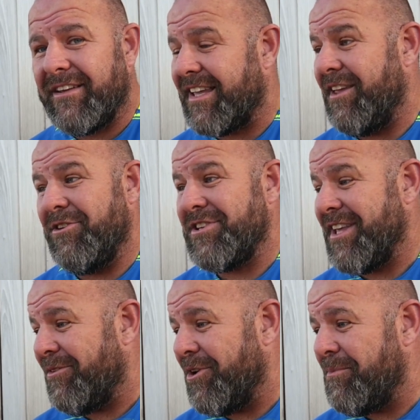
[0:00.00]
I keep using
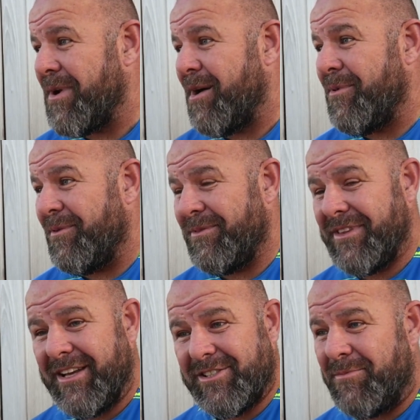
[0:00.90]
that word, proud, but
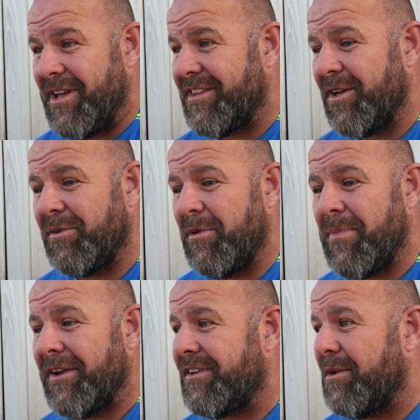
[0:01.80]
that's the main thing that we're
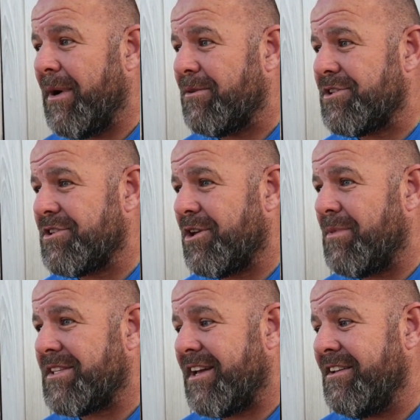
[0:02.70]
banding about as a
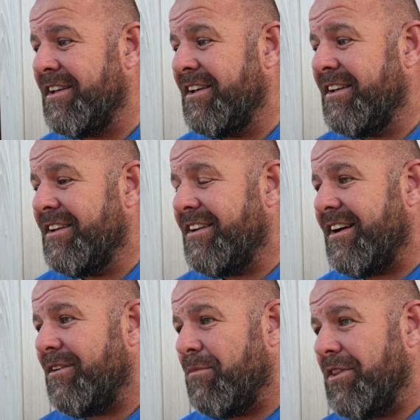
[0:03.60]
committee.
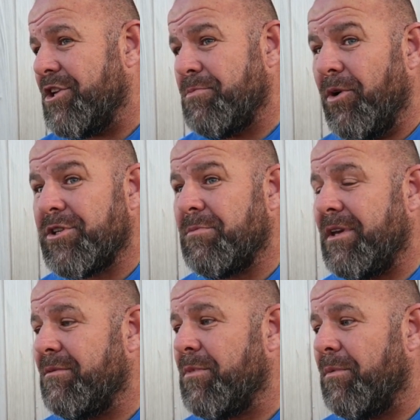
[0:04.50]
And when they sport to
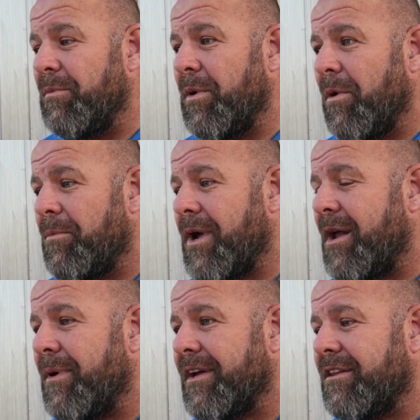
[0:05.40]
me, we want
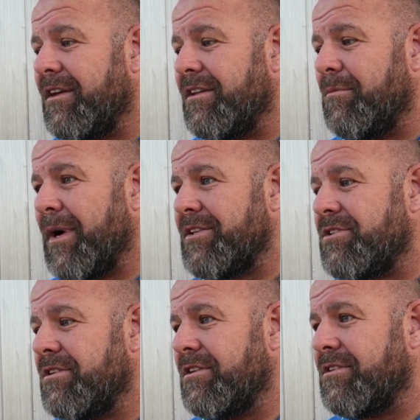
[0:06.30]
pride back in the badge
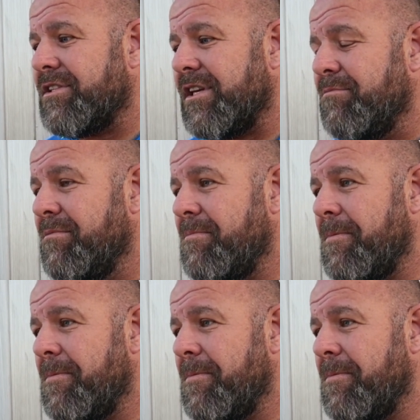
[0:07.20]
and the team.